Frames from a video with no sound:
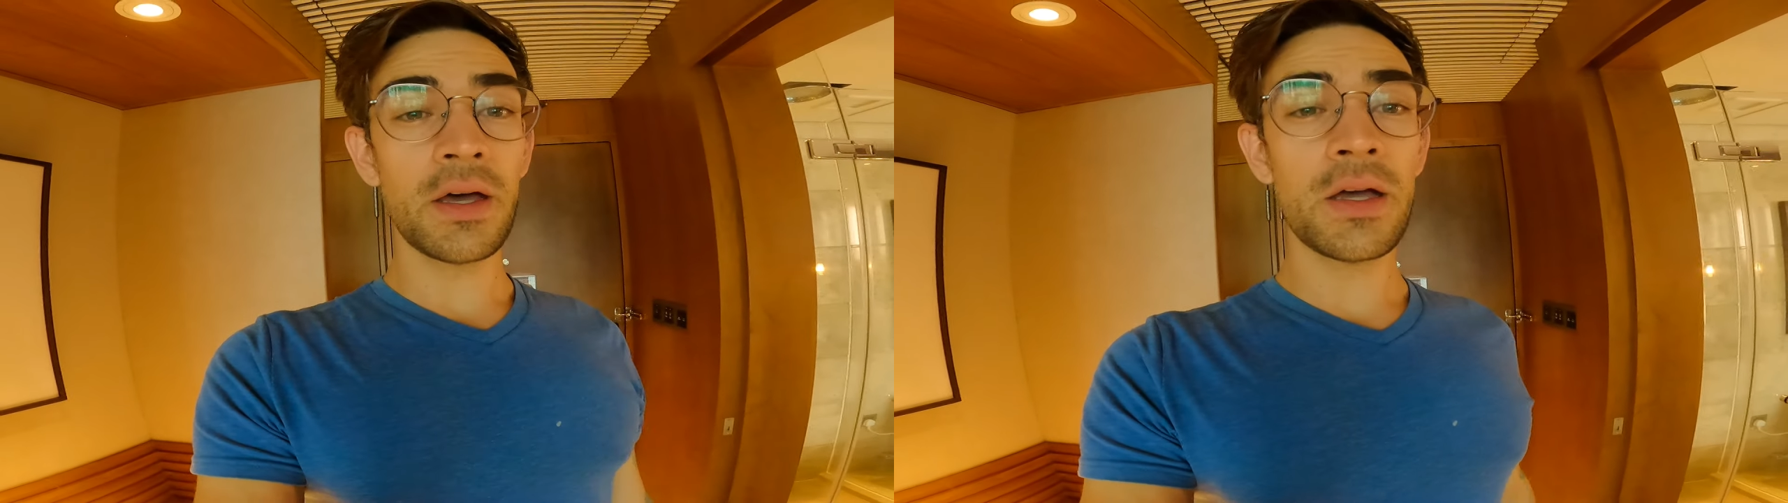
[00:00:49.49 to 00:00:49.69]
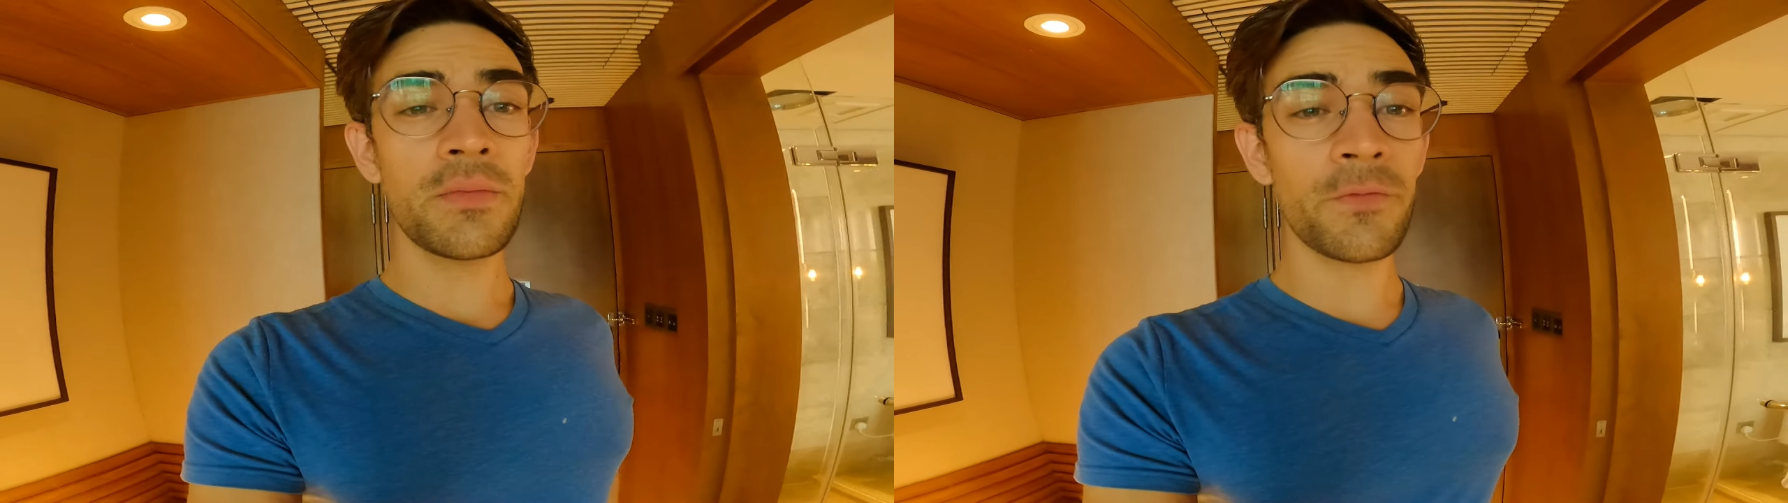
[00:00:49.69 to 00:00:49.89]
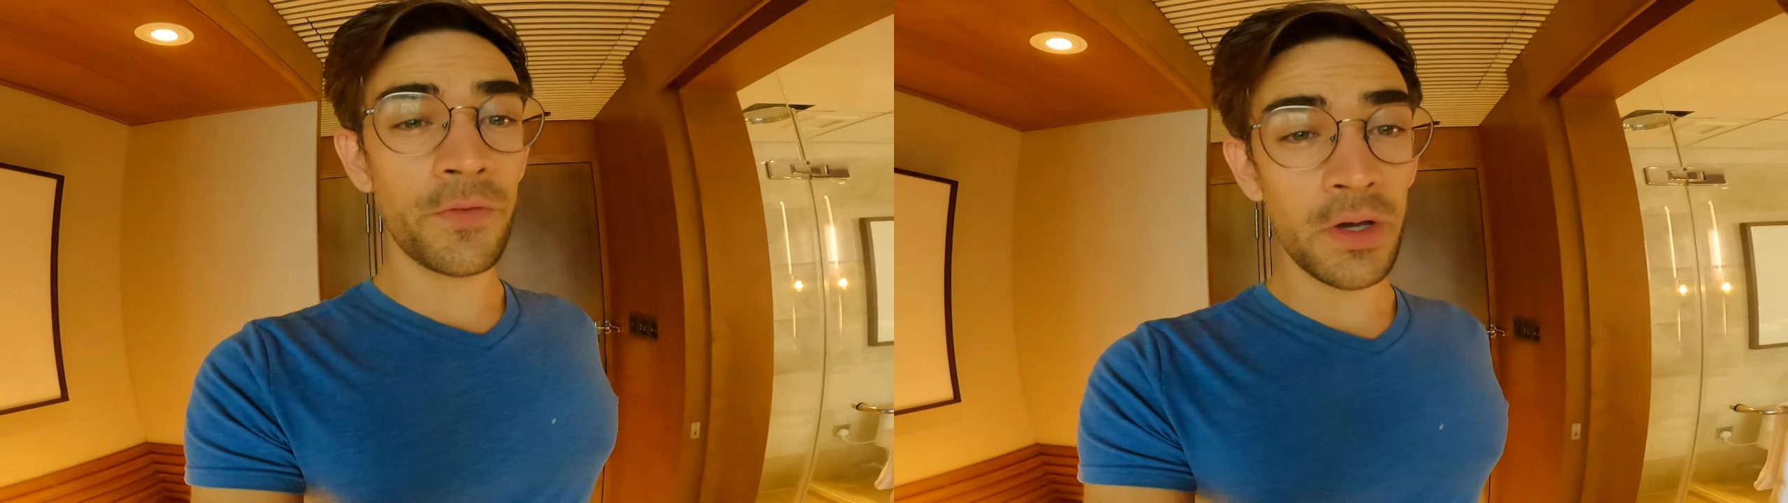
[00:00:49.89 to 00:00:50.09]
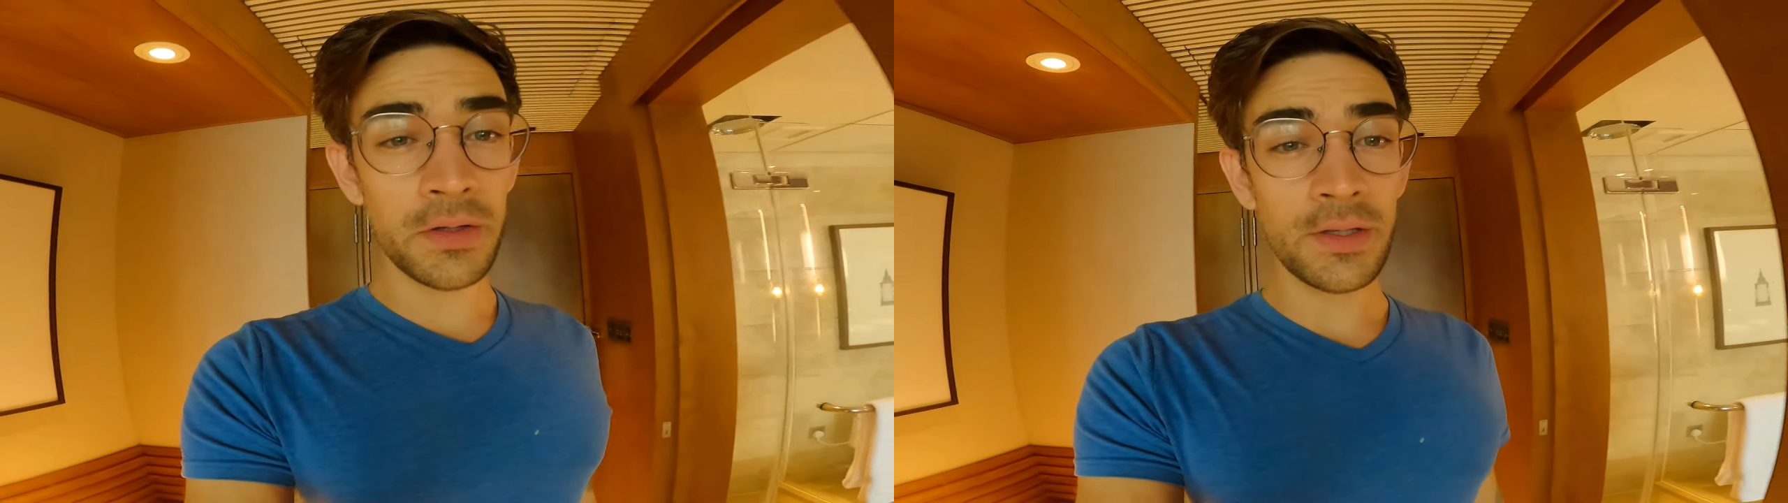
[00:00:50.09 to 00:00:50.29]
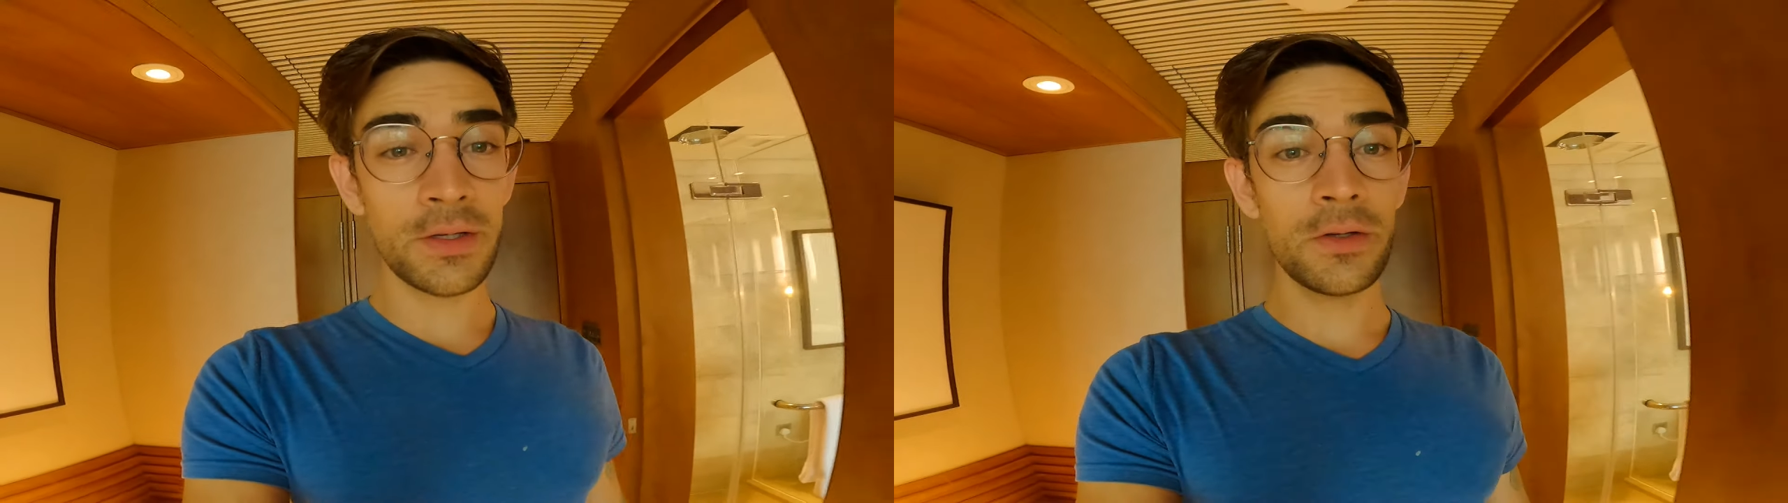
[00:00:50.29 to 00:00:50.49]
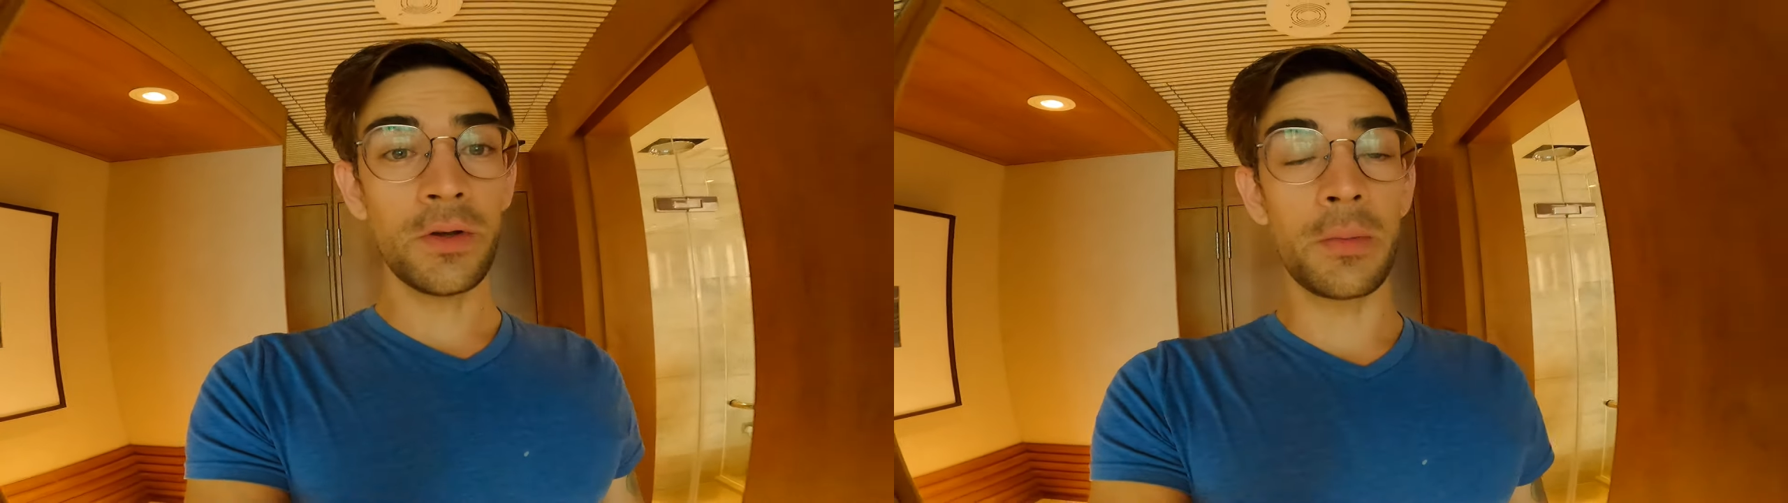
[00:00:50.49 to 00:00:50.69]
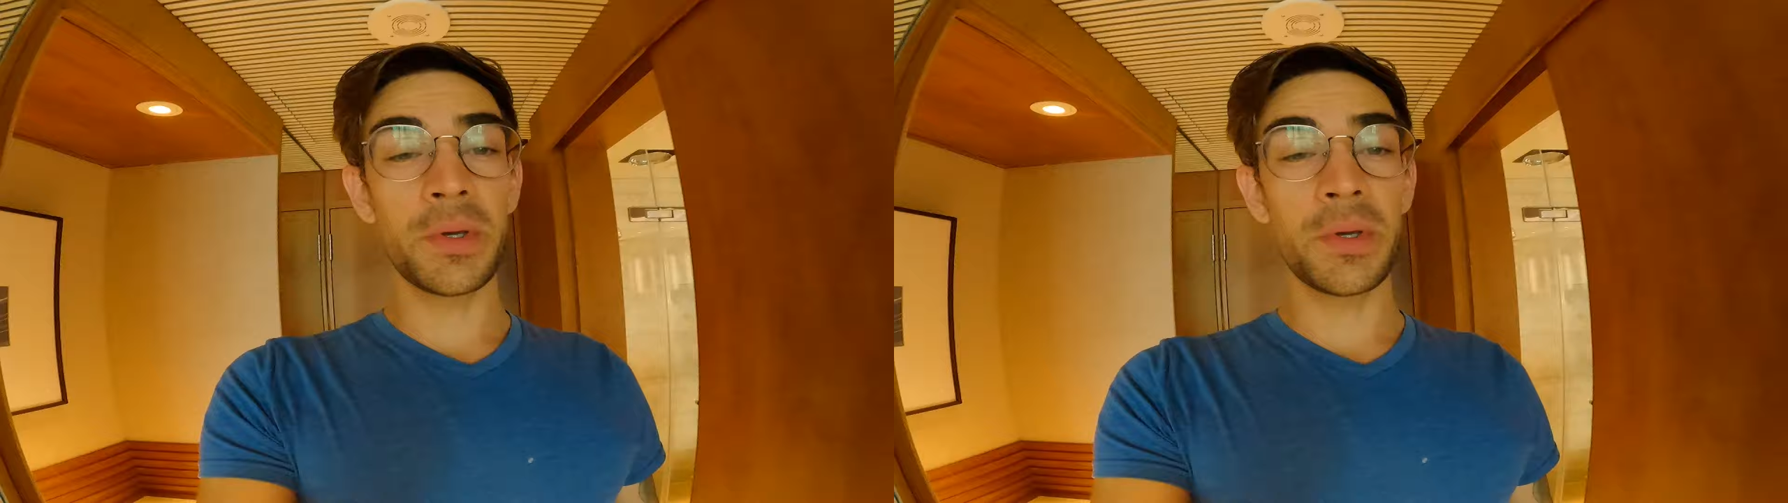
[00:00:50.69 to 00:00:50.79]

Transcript: I am finally here.